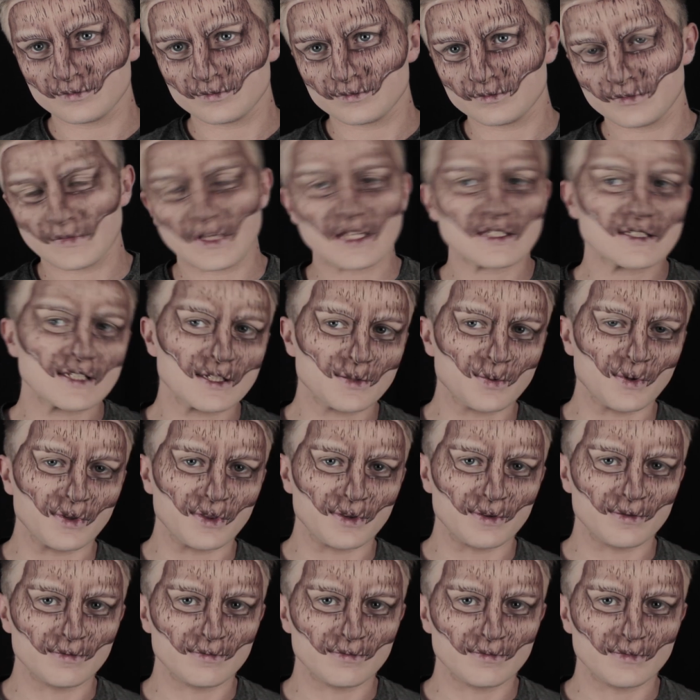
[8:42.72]
this is
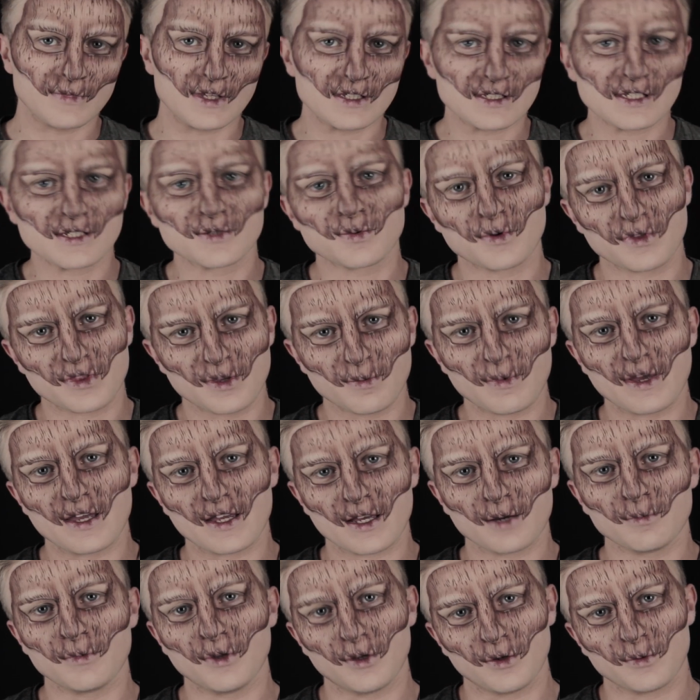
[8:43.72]
what the
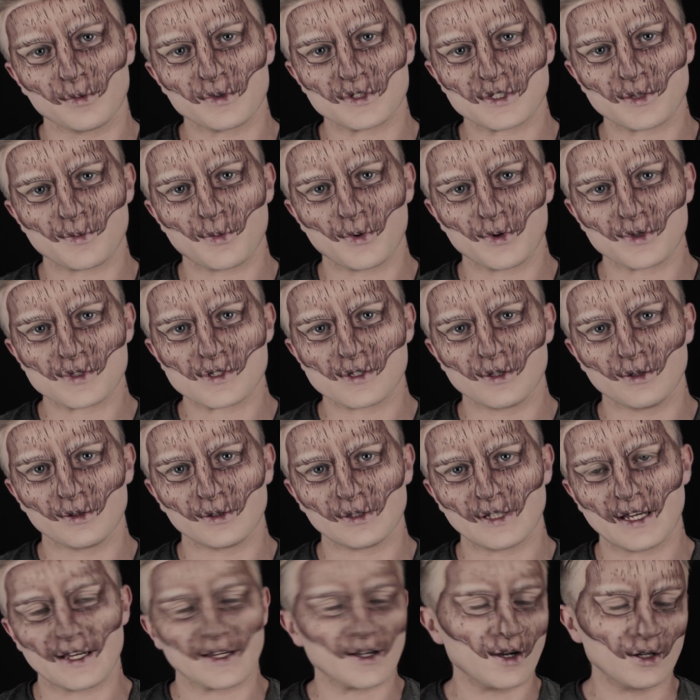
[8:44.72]
makeup look was supposed to look
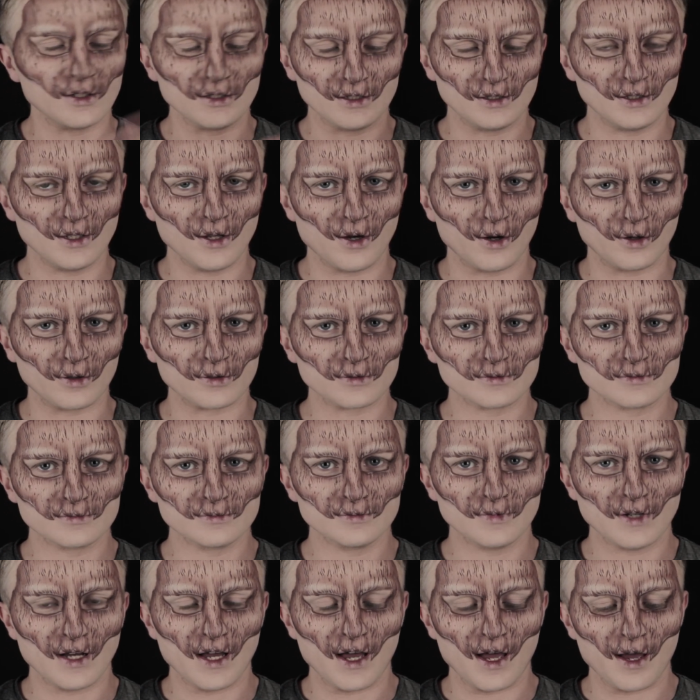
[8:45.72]
like all
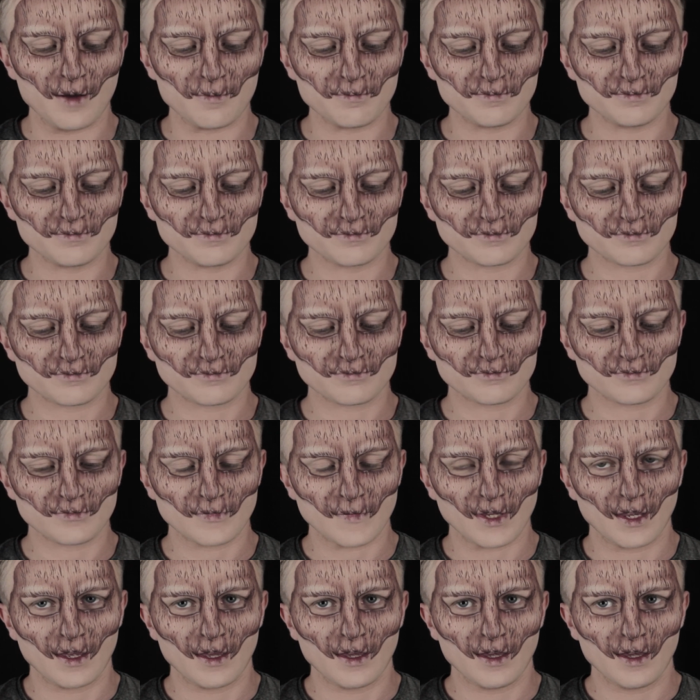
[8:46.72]
along.
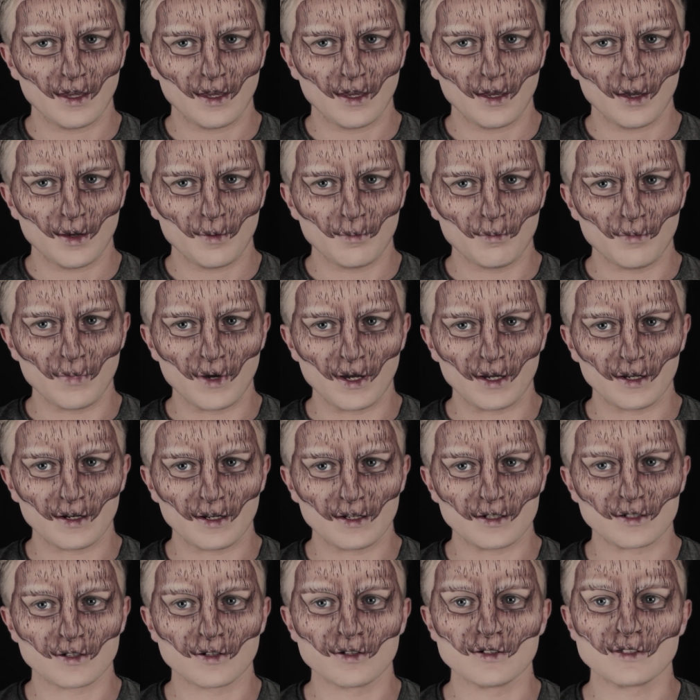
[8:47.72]
But it
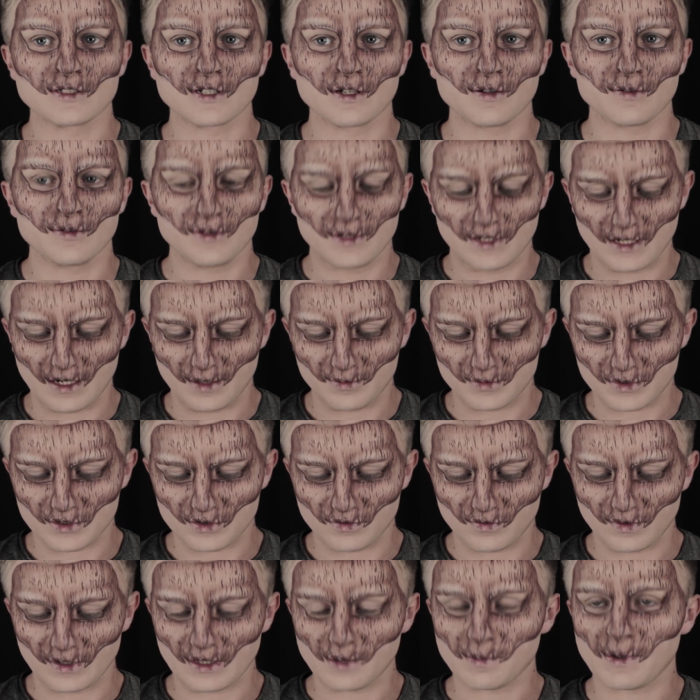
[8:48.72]
turns out that I'm just
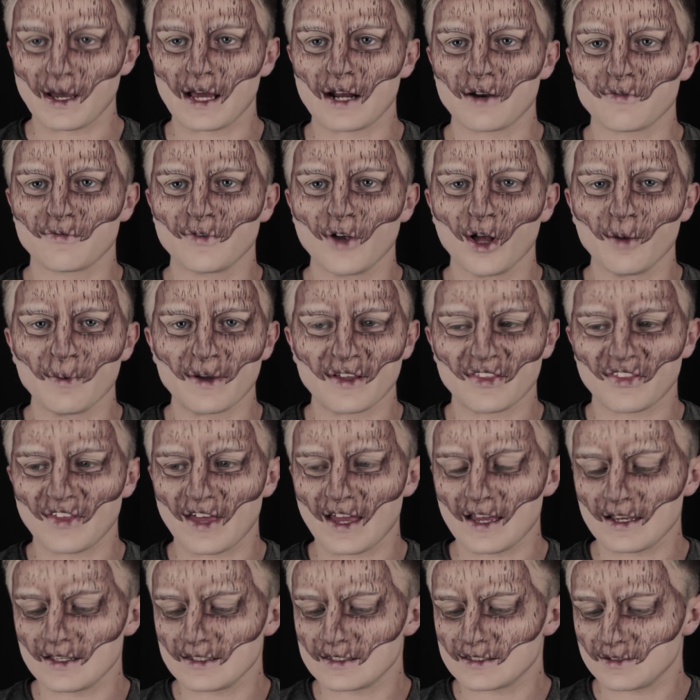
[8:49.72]
really bad at filming
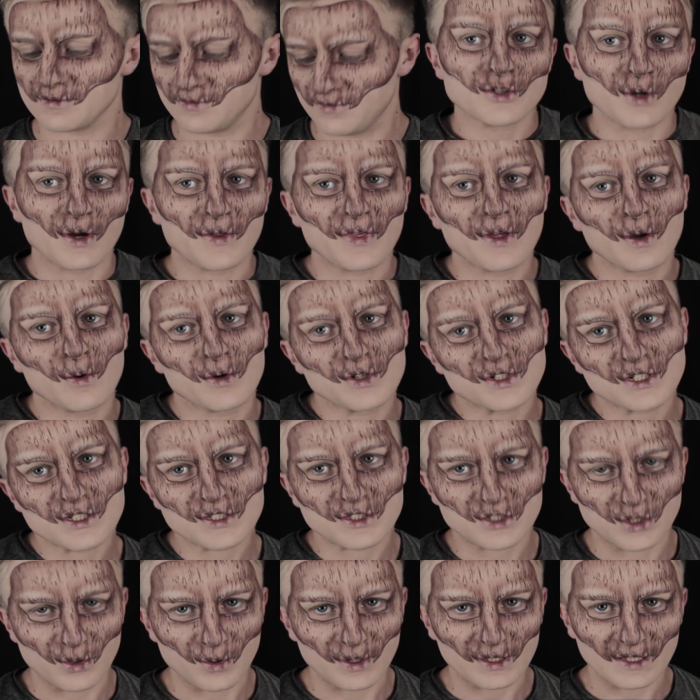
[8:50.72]
things, so I think we'll just
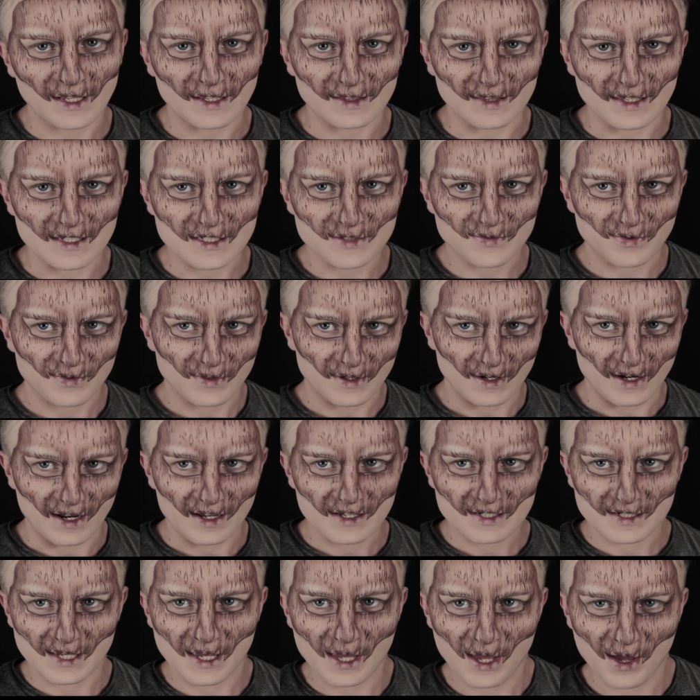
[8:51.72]
do it like this for
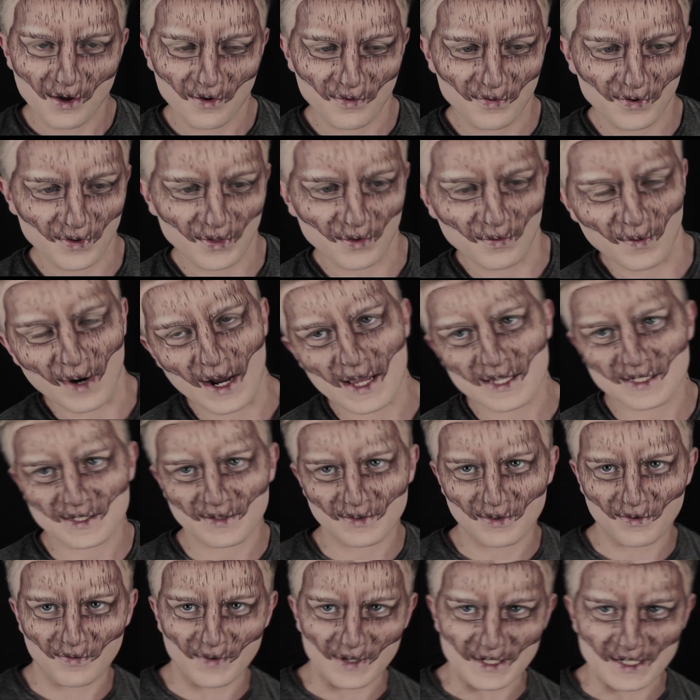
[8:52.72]
the rest of
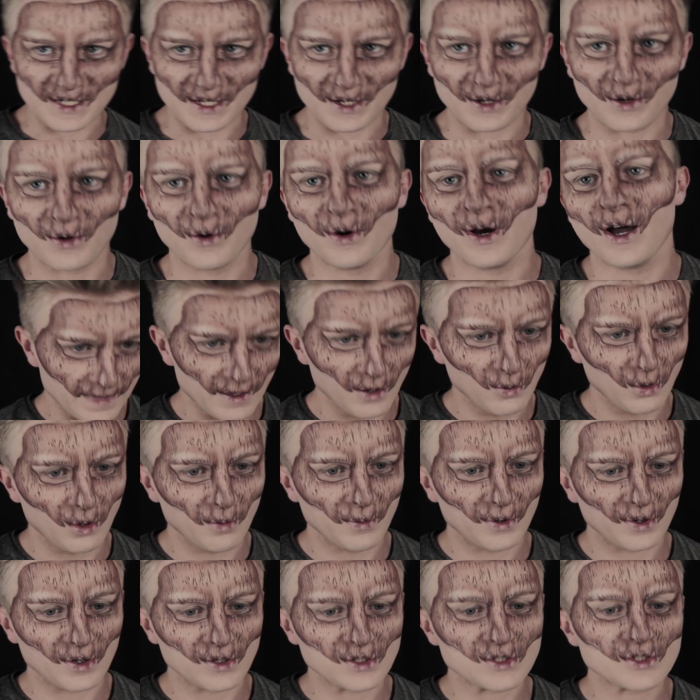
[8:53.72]
the video. Now what we're
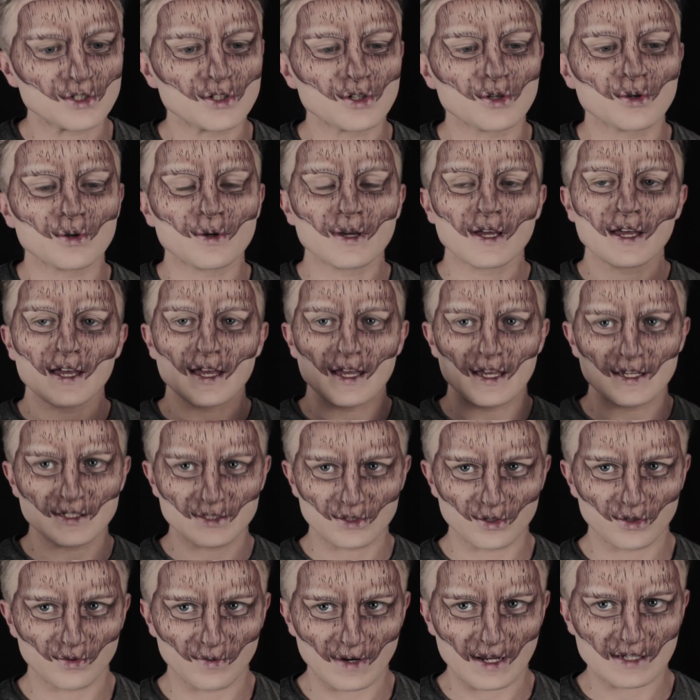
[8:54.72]
going to do is
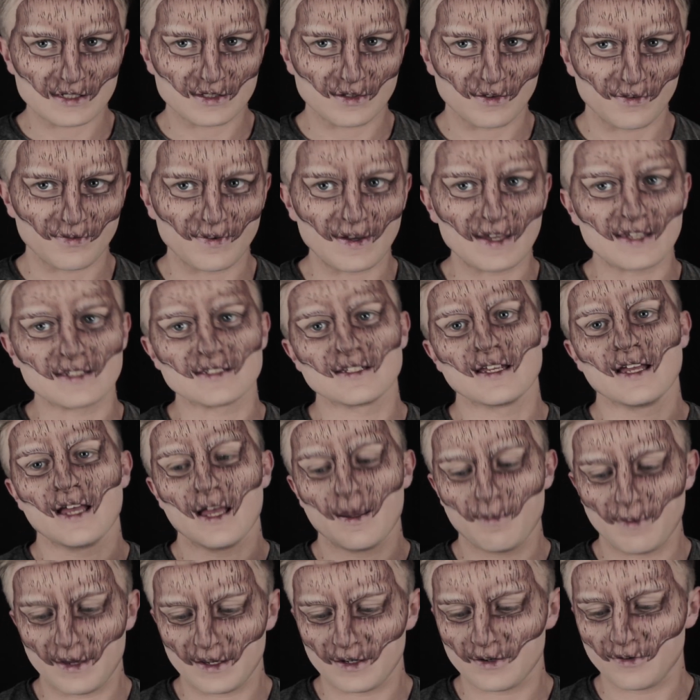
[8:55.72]
do the rest of the face and
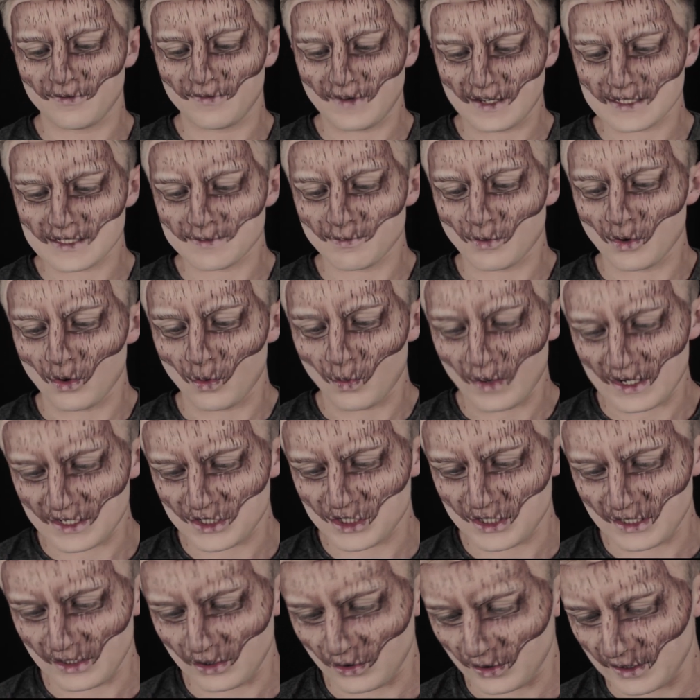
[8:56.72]
make your face more
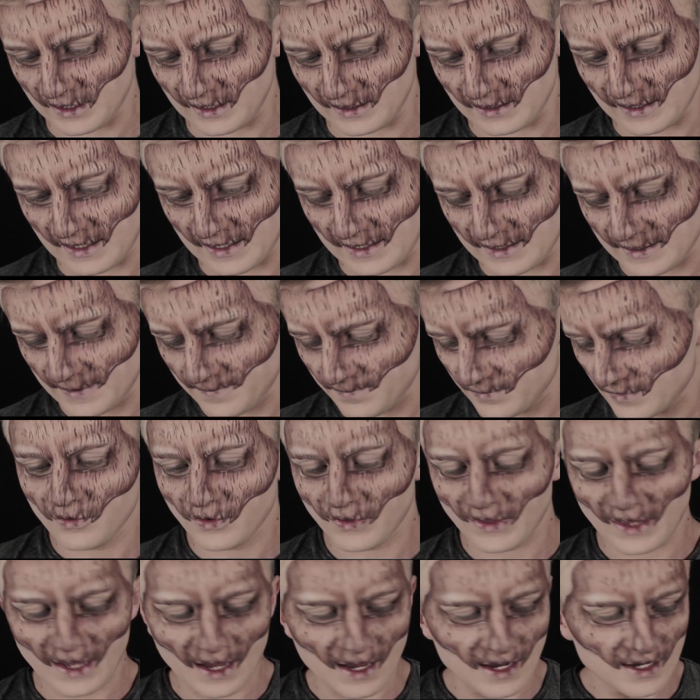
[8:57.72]
witchy looking like. For
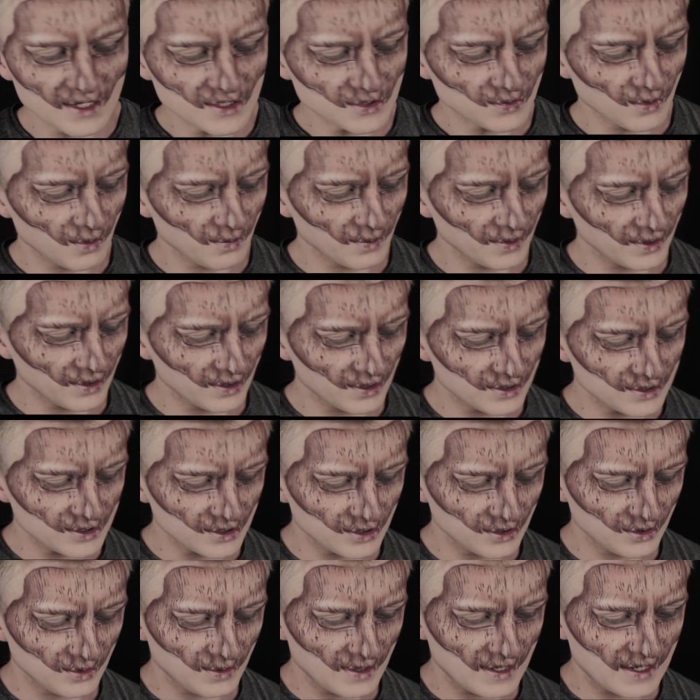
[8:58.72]
the eyes, what we're going to
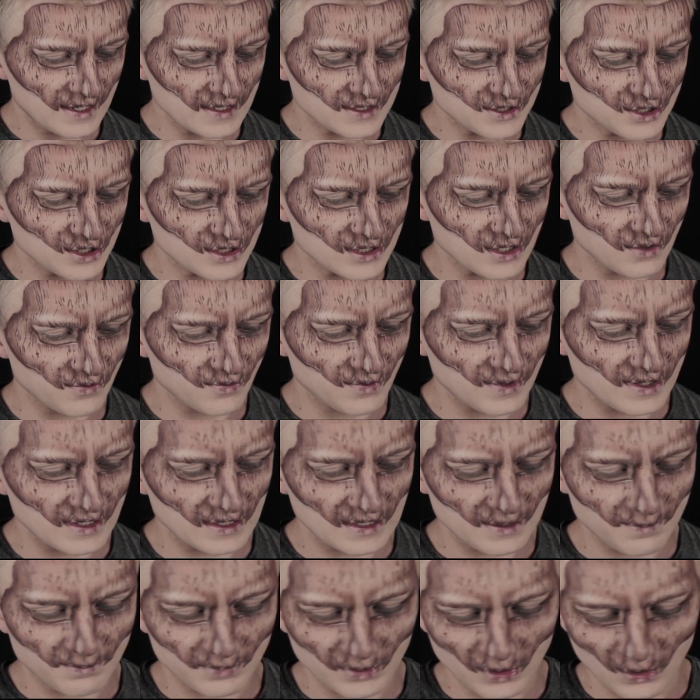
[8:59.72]
do is just a really
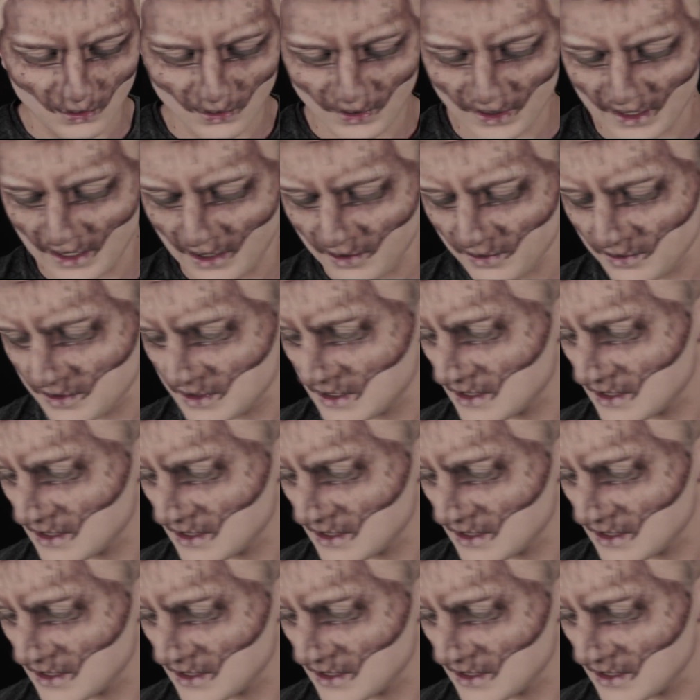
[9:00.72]
blown out